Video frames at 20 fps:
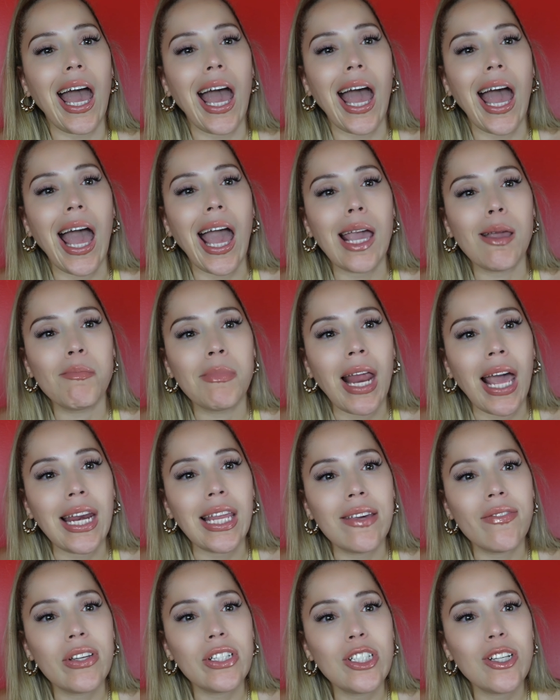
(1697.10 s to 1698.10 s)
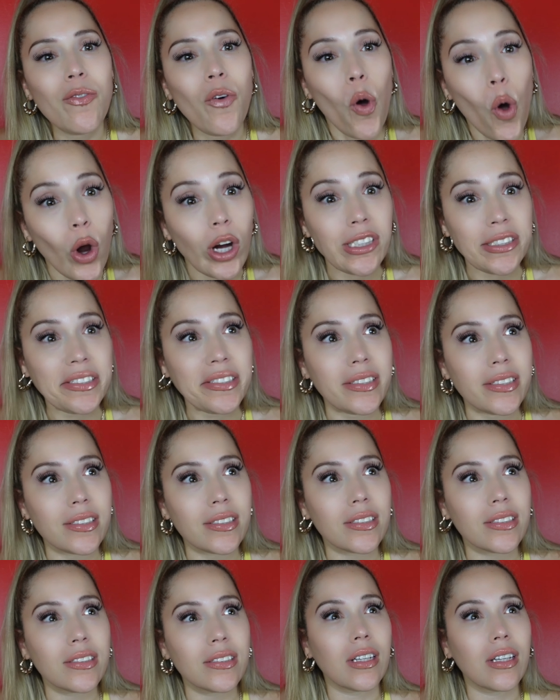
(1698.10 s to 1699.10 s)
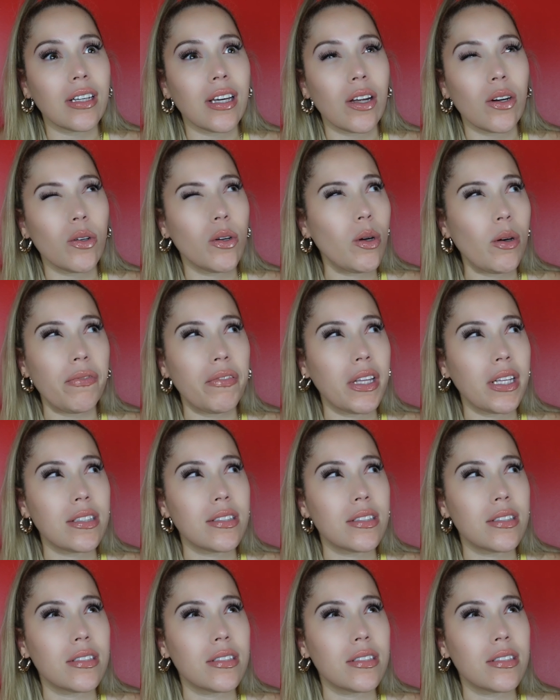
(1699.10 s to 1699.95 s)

I'm not even divorced. I don't know if that's...